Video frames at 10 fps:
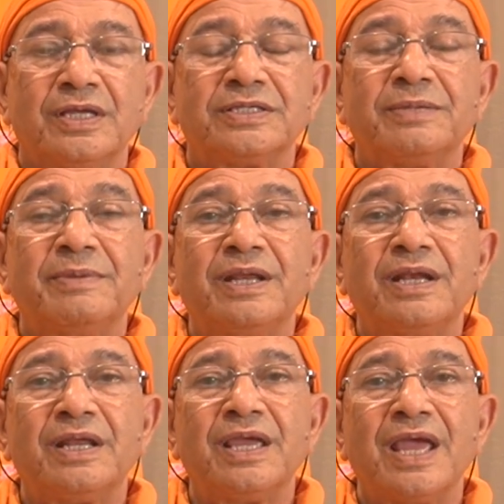
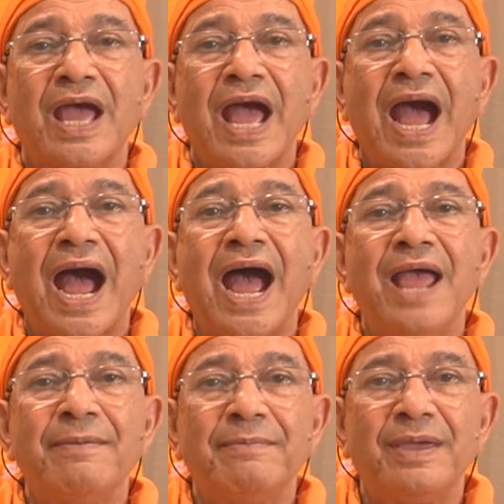Similarly,
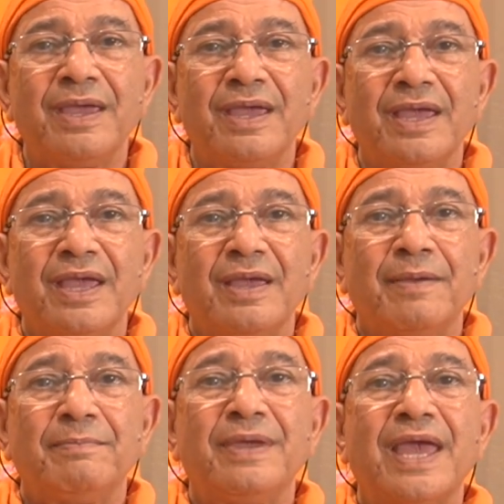I may
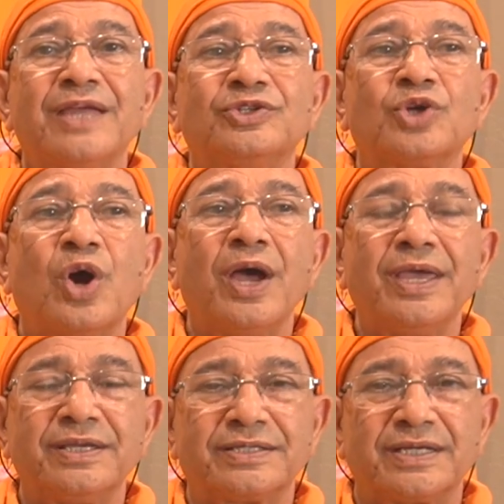be
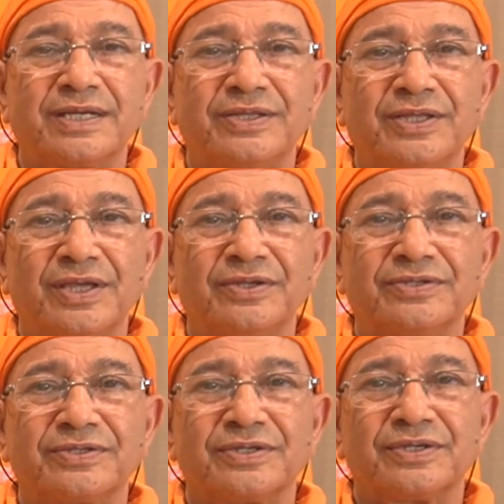enjoying certain
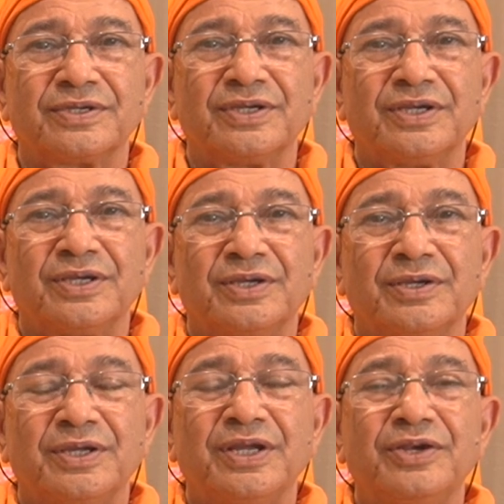things
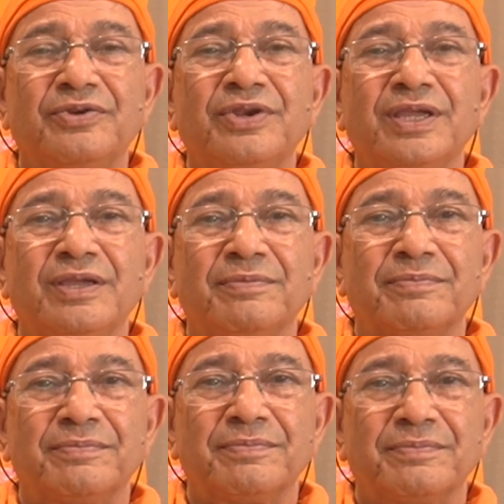in
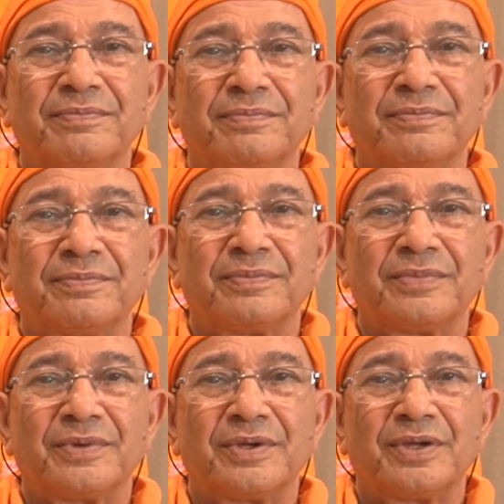dream.
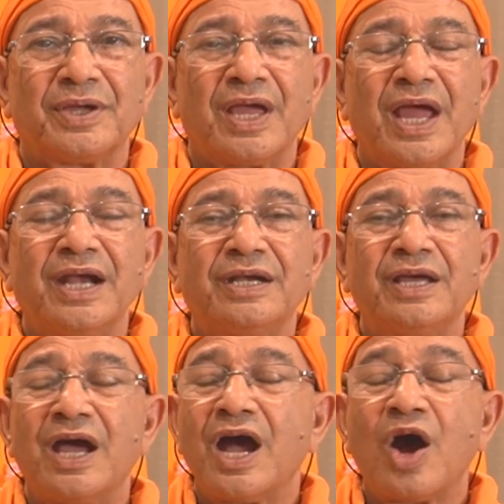And
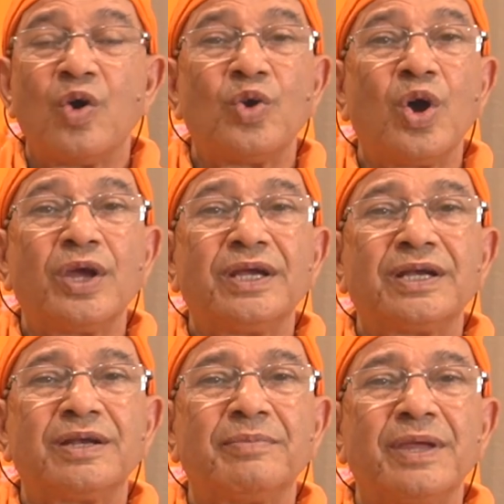how long
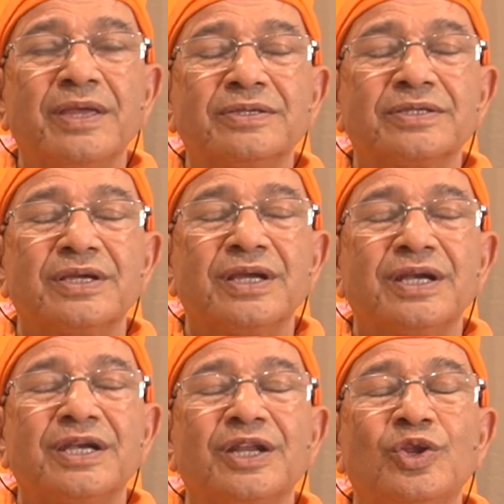it remains
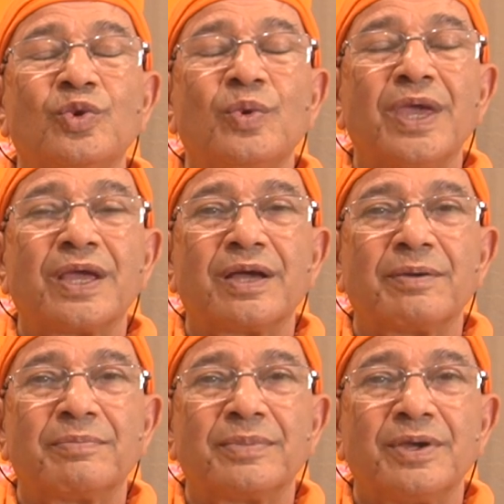till you wake
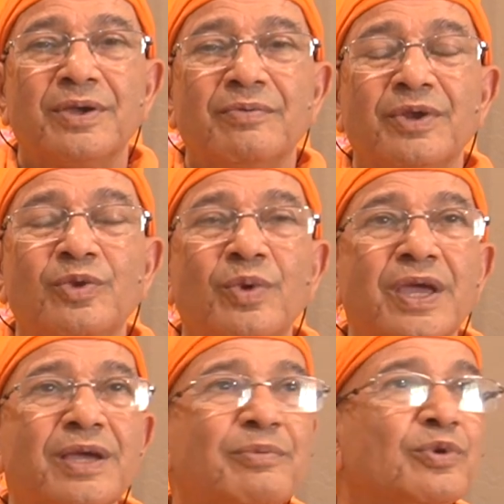up. When you
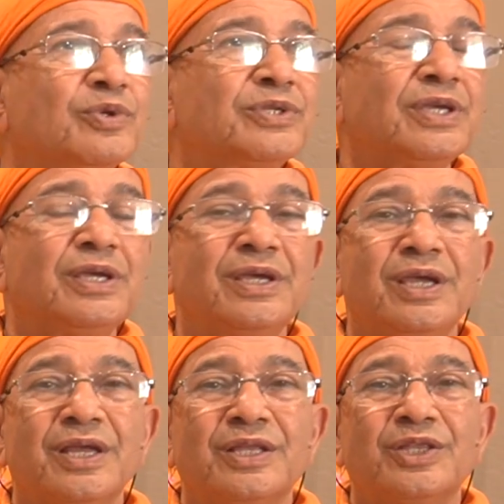wake up, you see
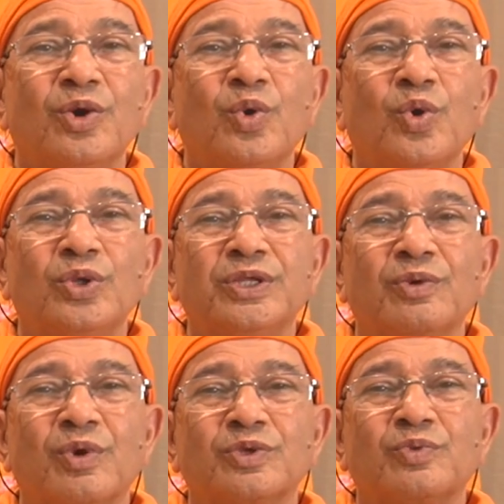the whole thing
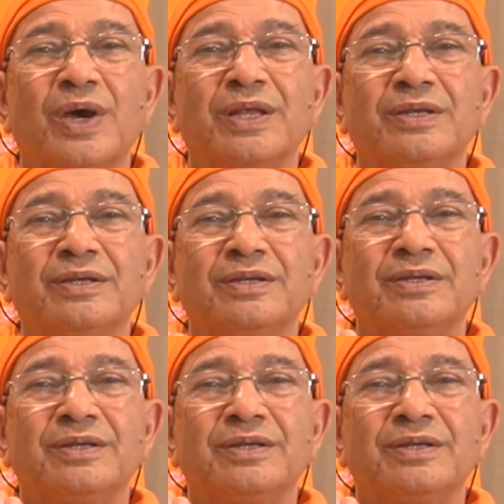was one.